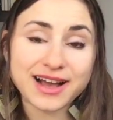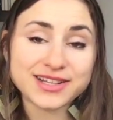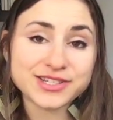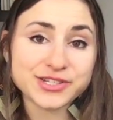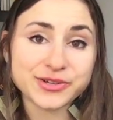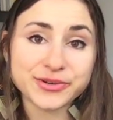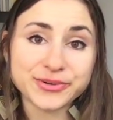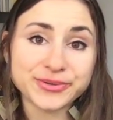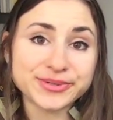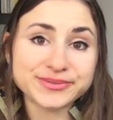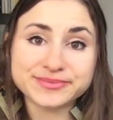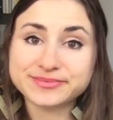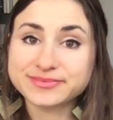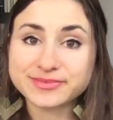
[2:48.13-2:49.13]

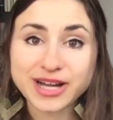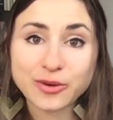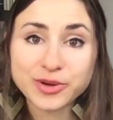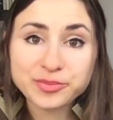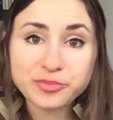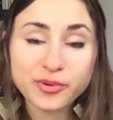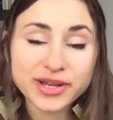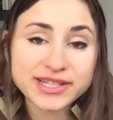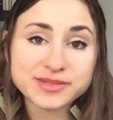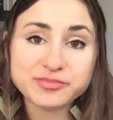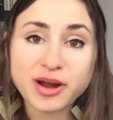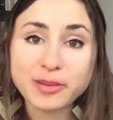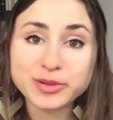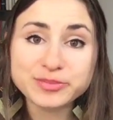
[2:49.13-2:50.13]
So at what point?
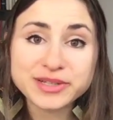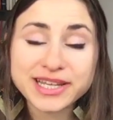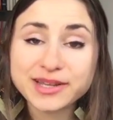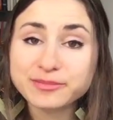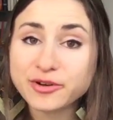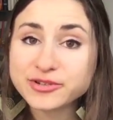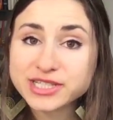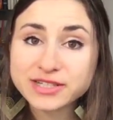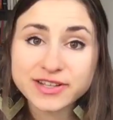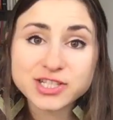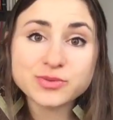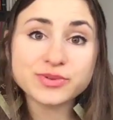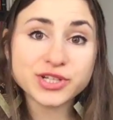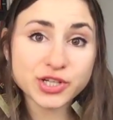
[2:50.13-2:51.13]
Probably most of
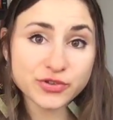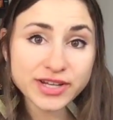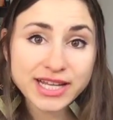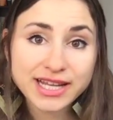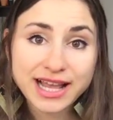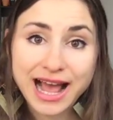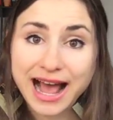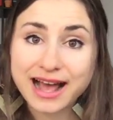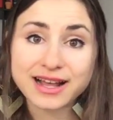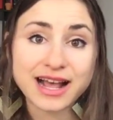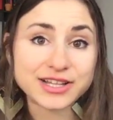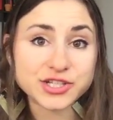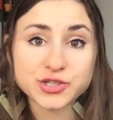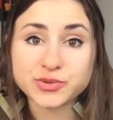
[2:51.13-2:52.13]
us would agree
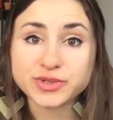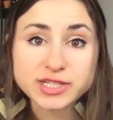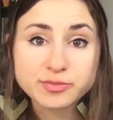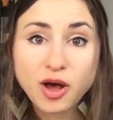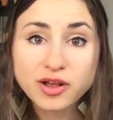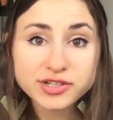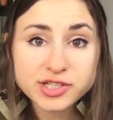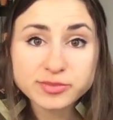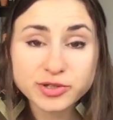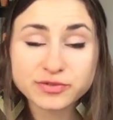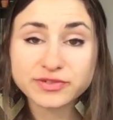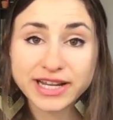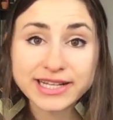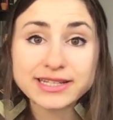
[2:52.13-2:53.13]
as soon as
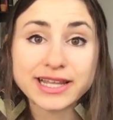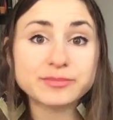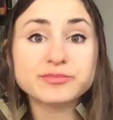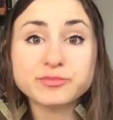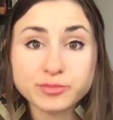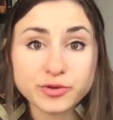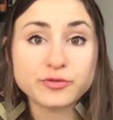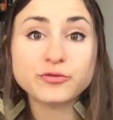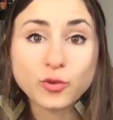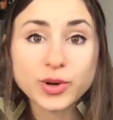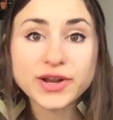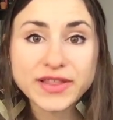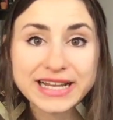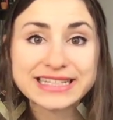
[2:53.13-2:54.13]
possible, right? Like
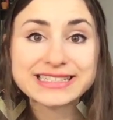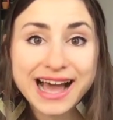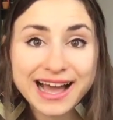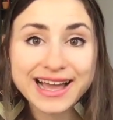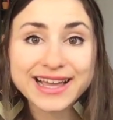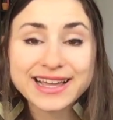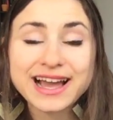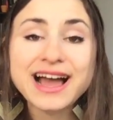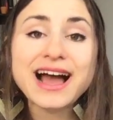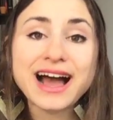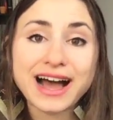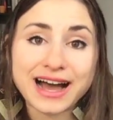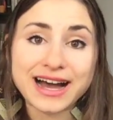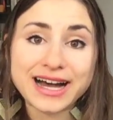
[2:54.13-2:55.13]
before they die.
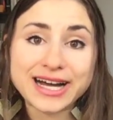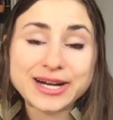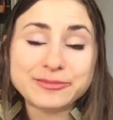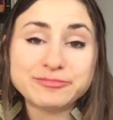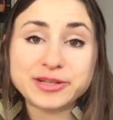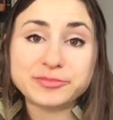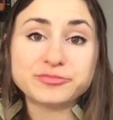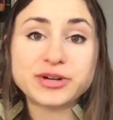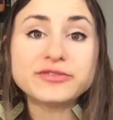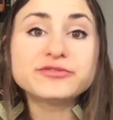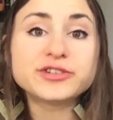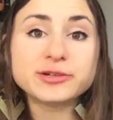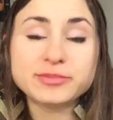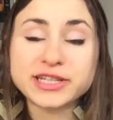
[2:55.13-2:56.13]
But
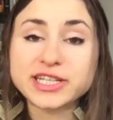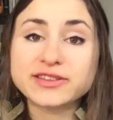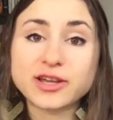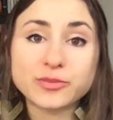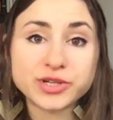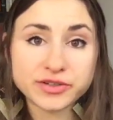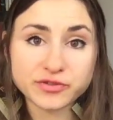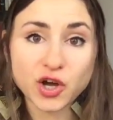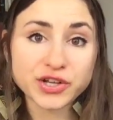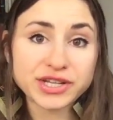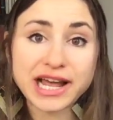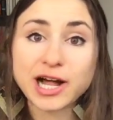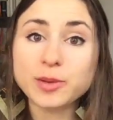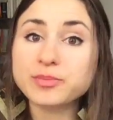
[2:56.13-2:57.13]
preferably they would have
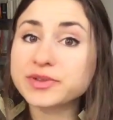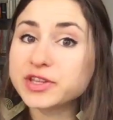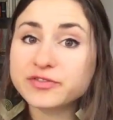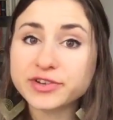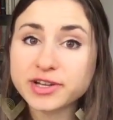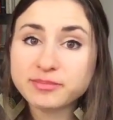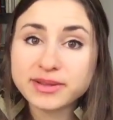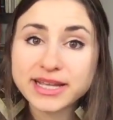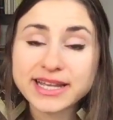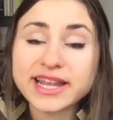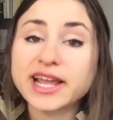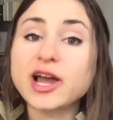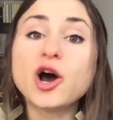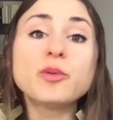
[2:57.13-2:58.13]
gotten help in the very
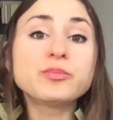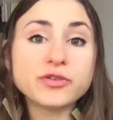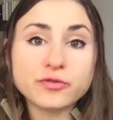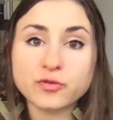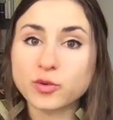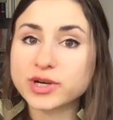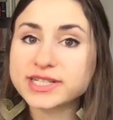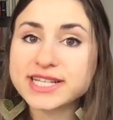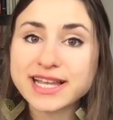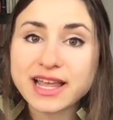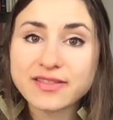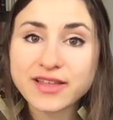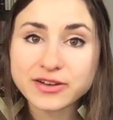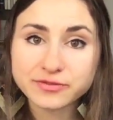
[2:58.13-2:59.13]
beginning, before
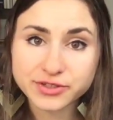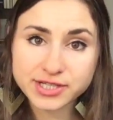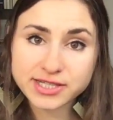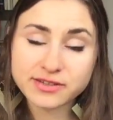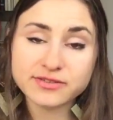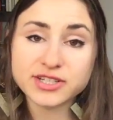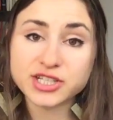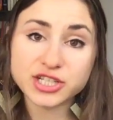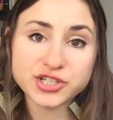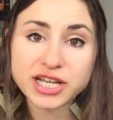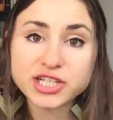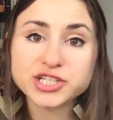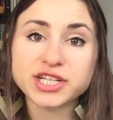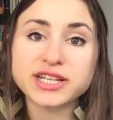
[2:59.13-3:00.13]
taking that first
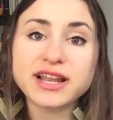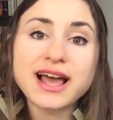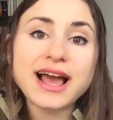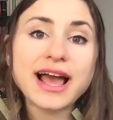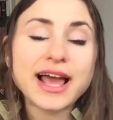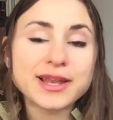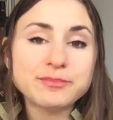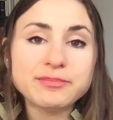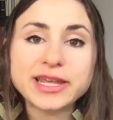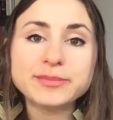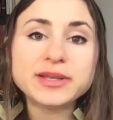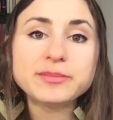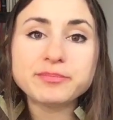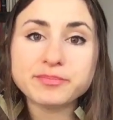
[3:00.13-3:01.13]
injection. And
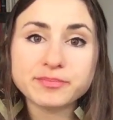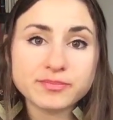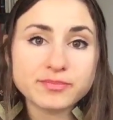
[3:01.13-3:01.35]
maybe